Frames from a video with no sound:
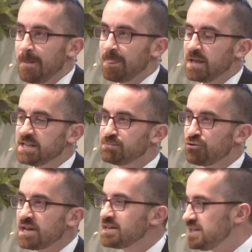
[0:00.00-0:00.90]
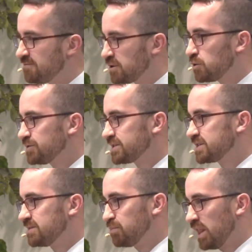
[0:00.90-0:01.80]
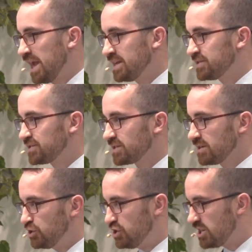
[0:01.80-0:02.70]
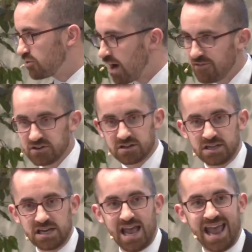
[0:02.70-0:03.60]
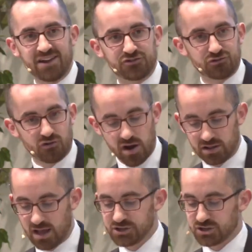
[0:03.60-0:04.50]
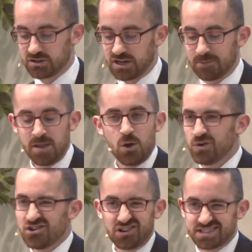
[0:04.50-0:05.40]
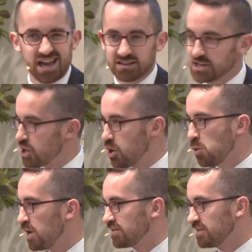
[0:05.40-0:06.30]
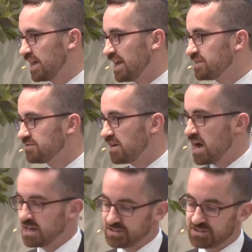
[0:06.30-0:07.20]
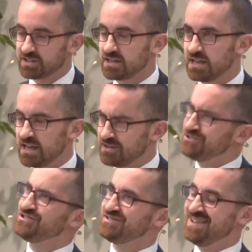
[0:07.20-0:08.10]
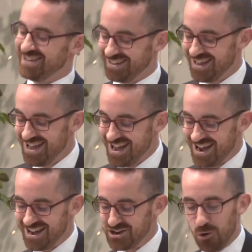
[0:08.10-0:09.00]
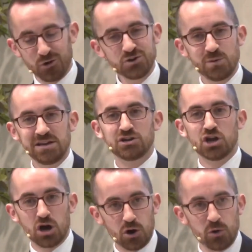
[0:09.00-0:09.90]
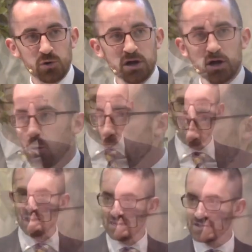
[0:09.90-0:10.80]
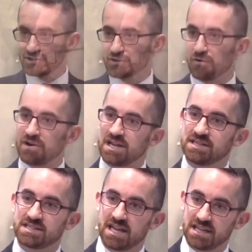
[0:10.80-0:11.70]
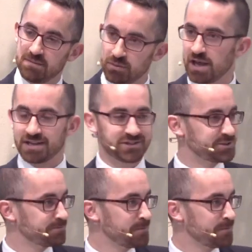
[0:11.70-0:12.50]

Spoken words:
is pretty difficult to place geographically and chronologically. We don't exactly know where the land of Uz is, nor do we know when this story is taking place.